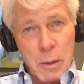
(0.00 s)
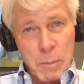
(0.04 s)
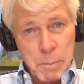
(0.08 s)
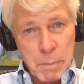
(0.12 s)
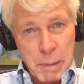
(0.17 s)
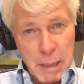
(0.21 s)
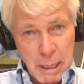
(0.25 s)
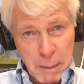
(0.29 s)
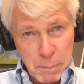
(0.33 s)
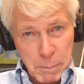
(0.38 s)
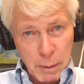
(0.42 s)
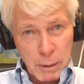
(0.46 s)

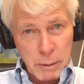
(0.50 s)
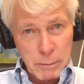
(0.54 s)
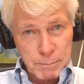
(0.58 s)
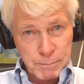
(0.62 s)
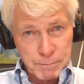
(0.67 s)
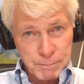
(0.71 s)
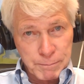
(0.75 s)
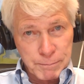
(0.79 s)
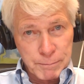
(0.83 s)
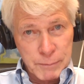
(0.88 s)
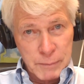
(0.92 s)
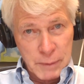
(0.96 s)

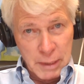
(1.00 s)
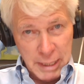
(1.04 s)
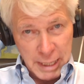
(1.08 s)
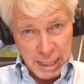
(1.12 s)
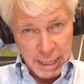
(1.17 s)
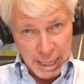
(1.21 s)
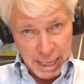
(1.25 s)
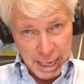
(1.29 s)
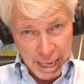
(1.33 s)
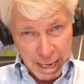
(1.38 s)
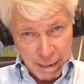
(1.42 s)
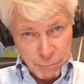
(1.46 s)
people
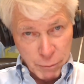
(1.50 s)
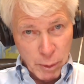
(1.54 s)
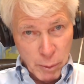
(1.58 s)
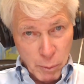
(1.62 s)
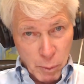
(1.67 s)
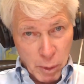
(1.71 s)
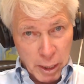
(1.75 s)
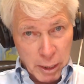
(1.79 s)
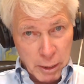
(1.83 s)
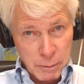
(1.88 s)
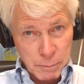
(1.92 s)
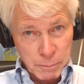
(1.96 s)

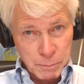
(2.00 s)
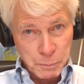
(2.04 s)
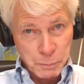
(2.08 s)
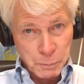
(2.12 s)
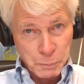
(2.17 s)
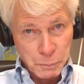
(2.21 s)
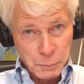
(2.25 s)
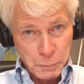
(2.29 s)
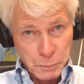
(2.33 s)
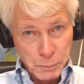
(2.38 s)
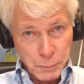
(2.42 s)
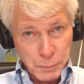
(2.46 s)
everywhere
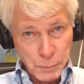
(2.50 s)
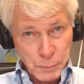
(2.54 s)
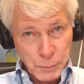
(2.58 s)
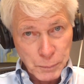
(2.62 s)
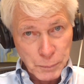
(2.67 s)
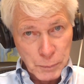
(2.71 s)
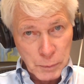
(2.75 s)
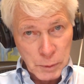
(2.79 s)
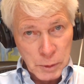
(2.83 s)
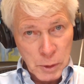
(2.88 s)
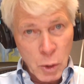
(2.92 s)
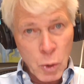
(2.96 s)

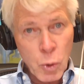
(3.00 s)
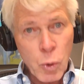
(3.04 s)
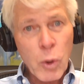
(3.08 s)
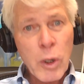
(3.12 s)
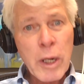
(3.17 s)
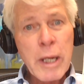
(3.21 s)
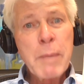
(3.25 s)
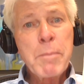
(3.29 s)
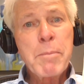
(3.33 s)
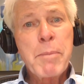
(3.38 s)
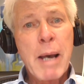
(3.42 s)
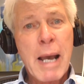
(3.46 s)
who
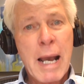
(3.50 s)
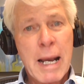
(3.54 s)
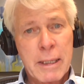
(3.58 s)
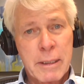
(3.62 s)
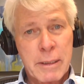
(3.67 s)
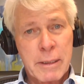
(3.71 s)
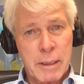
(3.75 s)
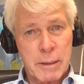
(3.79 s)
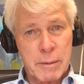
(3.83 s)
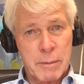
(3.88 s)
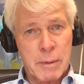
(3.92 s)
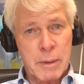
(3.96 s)
are
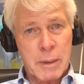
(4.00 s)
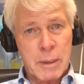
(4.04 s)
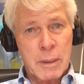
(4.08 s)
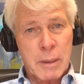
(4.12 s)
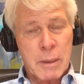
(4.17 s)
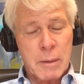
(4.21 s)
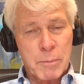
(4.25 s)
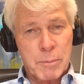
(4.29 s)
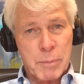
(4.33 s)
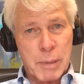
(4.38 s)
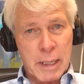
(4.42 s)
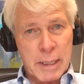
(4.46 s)
impacted
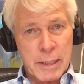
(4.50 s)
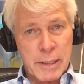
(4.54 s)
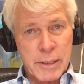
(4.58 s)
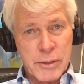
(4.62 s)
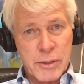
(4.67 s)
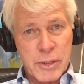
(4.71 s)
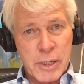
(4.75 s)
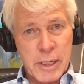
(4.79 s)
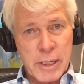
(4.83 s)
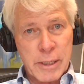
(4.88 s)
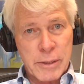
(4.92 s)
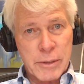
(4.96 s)
by
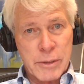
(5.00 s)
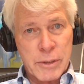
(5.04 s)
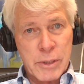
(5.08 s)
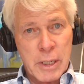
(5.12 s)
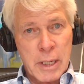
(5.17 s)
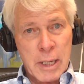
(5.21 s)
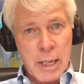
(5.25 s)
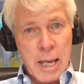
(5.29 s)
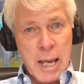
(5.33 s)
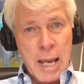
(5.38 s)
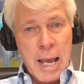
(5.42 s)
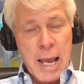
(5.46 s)
disease.
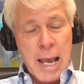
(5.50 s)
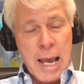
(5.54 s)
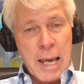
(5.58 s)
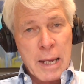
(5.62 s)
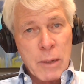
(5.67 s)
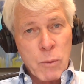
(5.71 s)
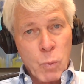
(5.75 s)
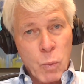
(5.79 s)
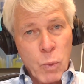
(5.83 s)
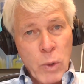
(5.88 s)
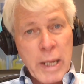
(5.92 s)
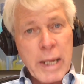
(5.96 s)

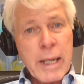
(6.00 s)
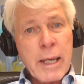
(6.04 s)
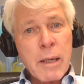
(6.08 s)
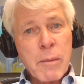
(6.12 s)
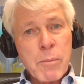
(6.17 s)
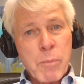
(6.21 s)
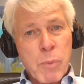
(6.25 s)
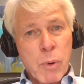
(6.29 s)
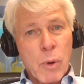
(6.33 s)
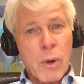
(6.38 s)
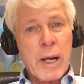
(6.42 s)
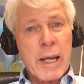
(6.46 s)
And we
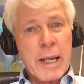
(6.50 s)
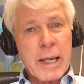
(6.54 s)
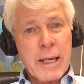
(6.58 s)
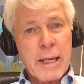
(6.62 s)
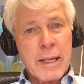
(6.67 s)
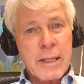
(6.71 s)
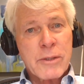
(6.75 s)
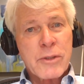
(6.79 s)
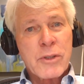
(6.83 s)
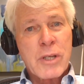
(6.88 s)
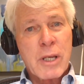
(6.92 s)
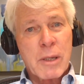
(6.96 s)
can bring
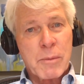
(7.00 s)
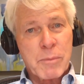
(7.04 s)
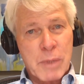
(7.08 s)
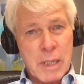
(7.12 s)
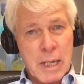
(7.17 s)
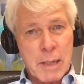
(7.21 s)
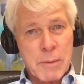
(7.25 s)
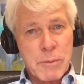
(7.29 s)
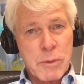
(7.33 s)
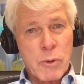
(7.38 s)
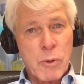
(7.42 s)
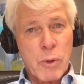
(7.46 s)
in,
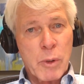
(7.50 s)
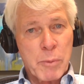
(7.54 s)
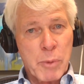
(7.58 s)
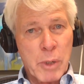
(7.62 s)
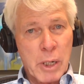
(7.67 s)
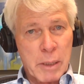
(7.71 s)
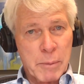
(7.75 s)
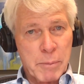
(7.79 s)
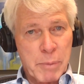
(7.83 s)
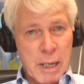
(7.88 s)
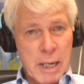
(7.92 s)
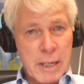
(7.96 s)
sometimes we
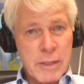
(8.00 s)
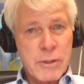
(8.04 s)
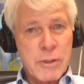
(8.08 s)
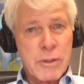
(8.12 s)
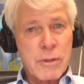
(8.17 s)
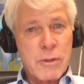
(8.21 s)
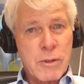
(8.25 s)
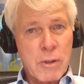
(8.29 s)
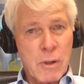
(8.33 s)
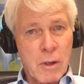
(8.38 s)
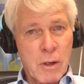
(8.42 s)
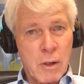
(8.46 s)
bring
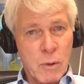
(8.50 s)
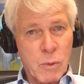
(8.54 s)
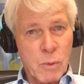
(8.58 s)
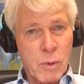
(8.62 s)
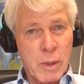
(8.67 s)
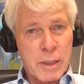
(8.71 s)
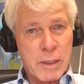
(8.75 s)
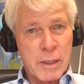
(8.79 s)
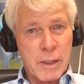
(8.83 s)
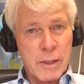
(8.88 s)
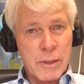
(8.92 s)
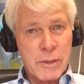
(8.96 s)
patients along
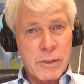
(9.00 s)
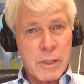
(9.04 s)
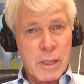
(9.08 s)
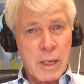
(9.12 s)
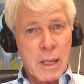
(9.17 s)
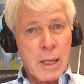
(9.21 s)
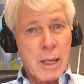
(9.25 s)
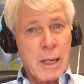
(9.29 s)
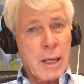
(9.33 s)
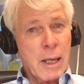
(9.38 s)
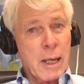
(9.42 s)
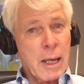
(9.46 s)
with us.
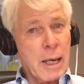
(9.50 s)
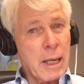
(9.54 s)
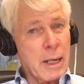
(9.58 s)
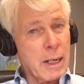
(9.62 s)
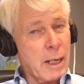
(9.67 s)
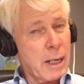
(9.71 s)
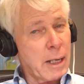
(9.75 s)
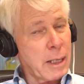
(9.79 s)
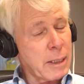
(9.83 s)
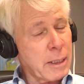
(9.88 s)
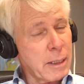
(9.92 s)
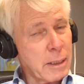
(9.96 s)
And
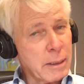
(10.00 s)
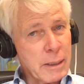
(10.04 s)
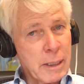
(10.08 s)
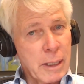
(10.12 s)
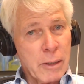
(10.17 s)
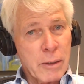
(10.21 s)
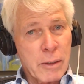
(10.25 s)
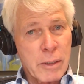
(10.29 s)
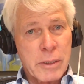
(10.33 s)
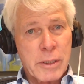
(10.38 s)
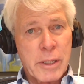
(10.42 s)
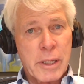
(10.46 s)
I can
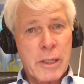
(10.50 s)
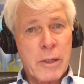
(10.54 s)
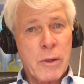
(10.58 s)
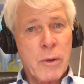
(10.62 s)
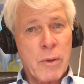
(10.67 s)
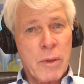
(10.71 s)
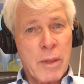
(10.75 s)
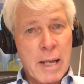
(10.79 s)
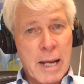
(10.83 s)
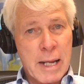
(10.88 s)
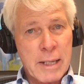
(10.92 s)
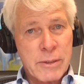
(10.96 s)
guarantee you
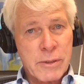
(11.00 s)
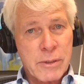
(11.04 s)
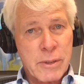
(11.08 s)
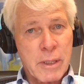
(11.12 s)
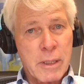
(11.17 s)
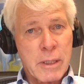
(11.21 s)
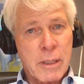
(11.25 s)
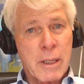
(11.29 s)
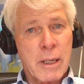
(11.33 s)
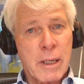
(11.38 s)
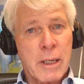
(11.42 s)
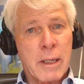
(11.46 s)
that's the
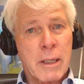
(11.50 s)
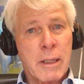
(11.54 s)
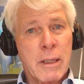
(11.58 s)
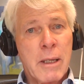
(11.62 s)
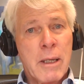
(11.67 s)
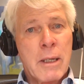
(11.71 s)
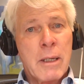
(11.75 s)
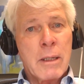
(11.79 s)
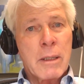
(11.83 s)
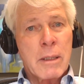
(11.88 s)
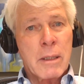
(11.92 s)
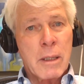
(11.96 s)
thing
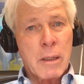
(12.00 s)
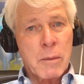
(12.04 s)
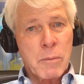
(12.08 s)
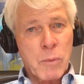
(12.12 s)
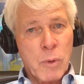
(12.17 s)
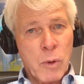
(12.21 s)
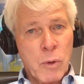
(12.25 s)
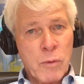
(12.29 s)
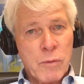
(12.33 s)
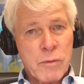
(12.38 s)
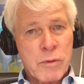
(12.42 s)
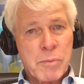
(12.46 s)
that
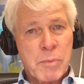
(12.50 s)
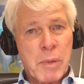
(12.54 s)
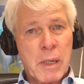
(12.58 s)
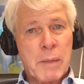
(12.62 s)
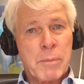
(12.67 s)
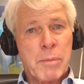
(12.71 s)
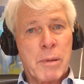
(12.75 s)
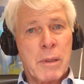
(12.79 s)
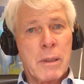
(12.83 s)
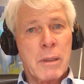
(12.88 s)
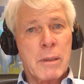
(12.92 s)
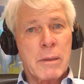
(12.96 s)
moves
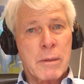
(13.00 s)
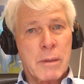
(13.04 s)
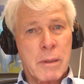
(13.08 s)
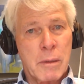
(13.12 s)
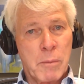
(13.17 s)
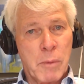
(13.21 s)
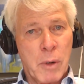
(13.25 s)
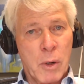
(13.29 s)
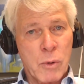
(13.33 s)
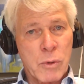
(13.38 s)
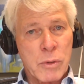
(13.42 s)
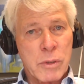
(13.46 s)
people the
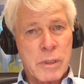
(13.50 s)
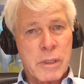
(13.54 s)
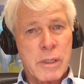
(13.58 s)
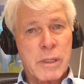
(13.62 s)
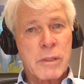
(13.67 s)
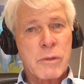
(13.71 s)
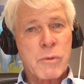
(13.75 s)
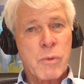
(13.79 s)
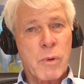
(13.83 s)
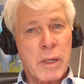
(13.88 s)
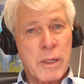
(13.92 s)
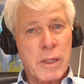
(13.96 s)
most,
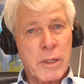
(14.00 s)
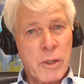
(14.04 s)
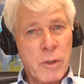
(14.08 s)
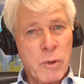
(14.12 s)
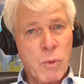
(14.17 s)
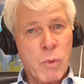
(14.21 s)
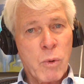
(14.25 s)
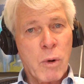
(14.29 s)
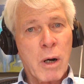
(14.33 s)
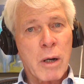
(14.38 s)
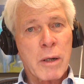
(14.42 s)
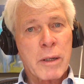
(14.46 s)
is when you
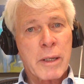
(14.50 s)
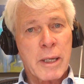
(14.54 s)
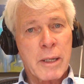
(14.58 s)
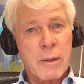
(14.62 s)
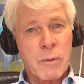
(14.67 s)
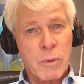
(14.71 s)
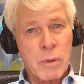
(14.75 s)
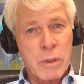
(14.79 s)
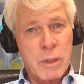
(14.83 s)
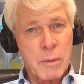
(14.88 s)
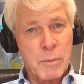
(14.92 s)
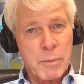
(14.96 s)
walk in
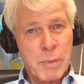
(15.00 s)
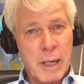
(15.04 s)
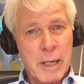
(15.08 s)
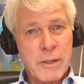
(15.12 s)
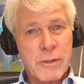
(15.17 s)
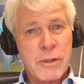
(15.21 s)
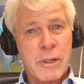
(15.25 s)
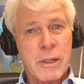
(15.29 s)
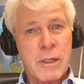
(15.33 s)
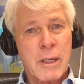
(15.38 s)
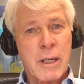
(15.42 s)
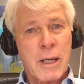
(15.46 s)
with the
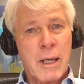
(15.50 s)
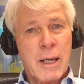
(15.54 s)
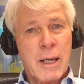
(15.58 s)
patient